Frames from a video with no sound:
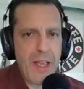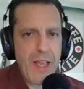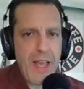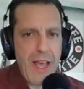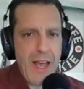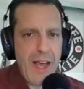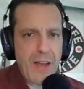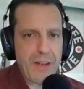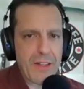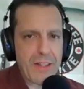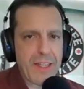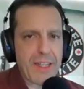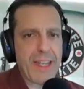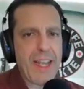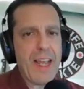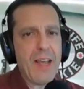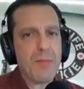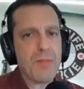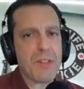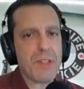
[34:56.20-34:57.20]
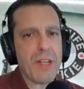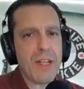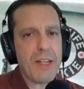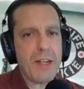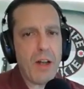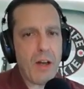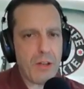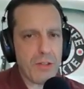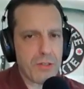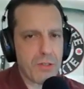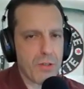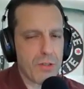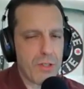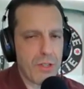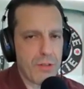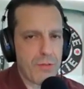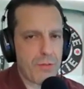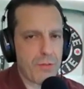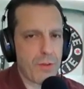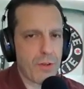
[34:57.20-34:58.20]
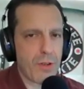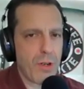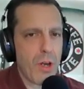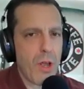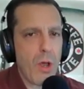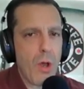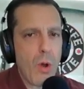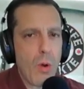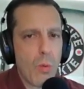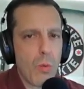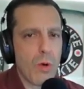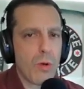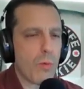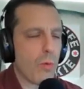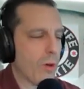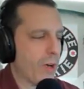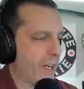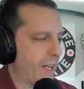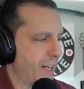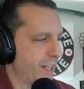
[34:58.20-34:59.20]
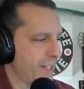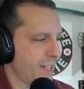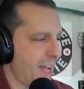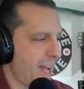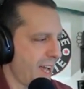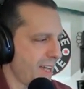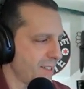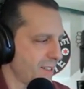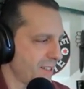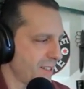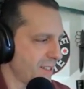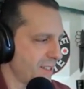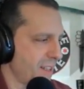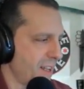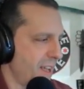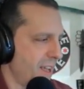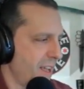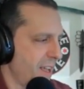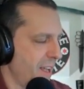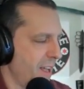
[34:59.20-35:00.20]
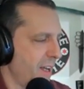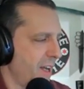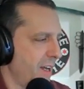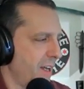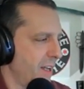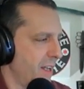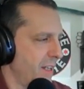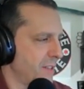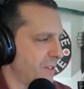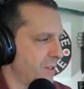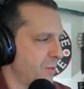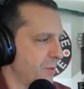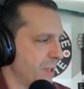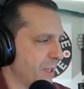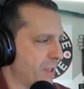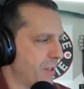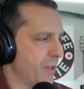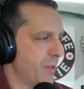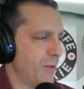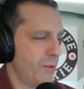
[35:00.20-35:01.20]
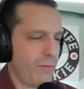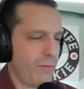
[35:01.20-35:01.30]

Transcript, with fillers: out at the campsite. Also good for woodworking tasks, to include